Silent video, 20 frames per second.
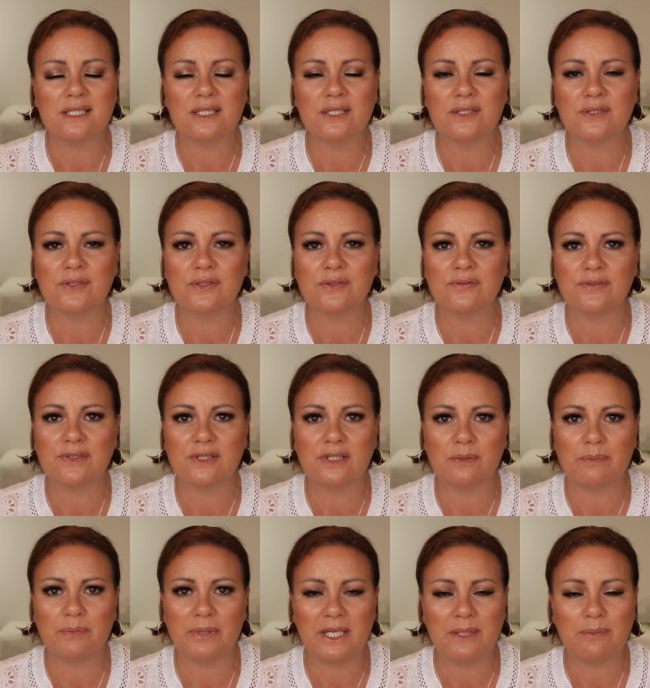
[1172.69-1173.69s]
of
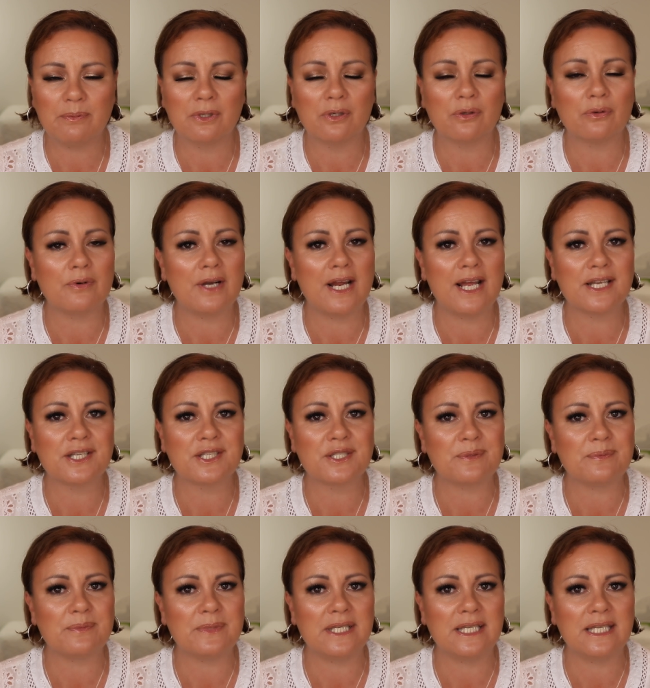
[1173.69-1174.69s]
the people
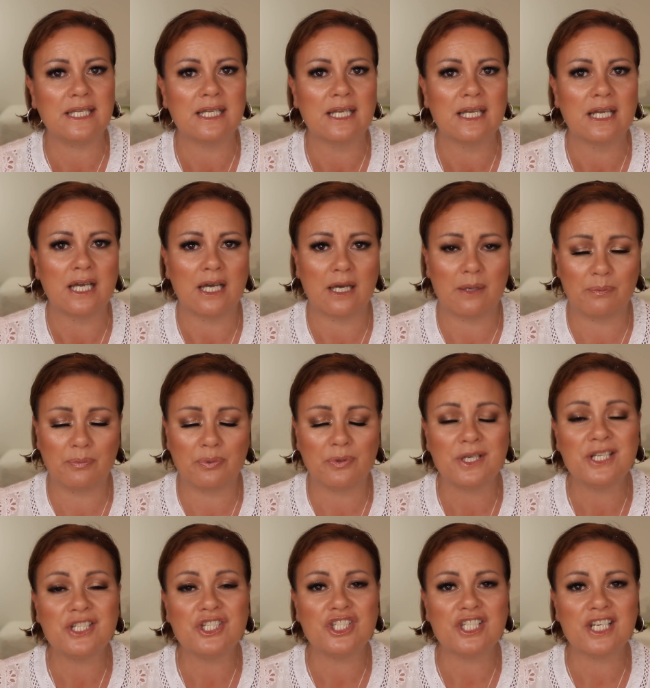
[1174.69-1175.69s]
around me
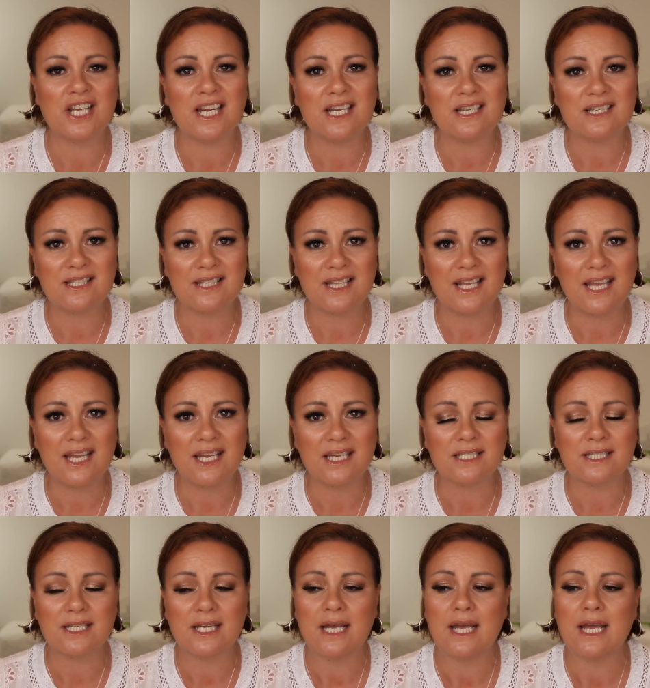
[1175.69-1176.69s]
appreciate
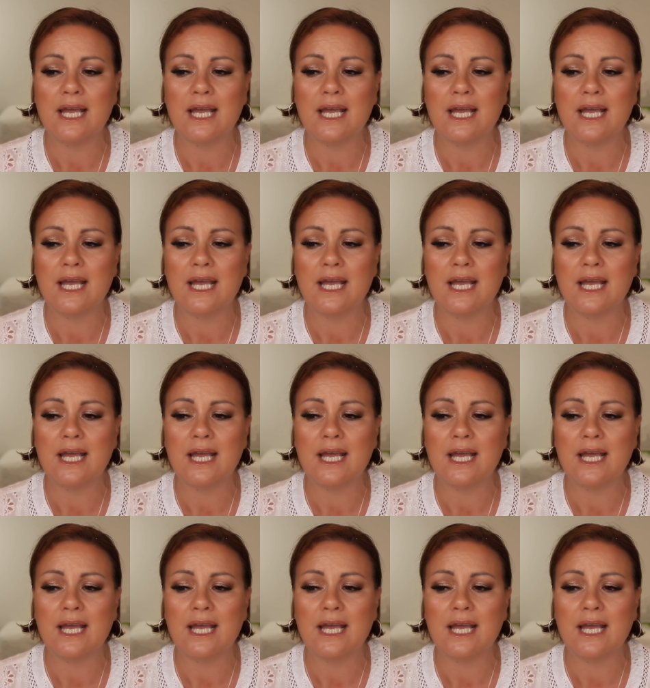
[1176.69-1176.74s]
that,